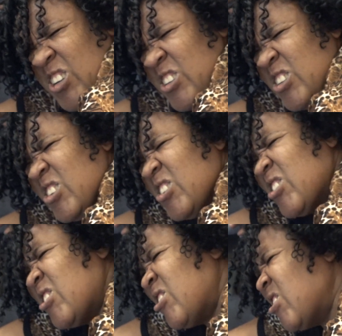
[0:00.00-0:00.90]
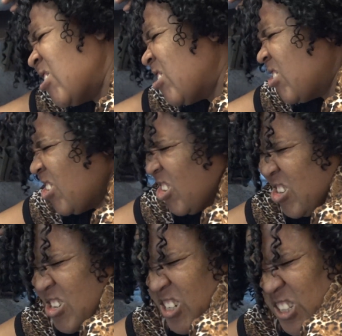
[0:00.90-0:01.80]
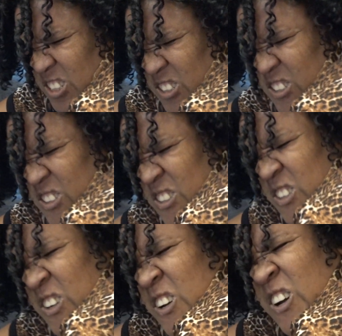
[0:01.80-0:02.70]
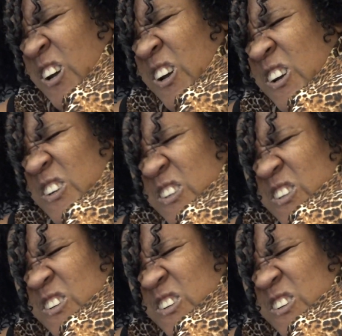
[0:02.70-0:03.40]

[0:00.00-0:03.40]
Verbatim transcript: The crimson blood of Jesus sets us free from every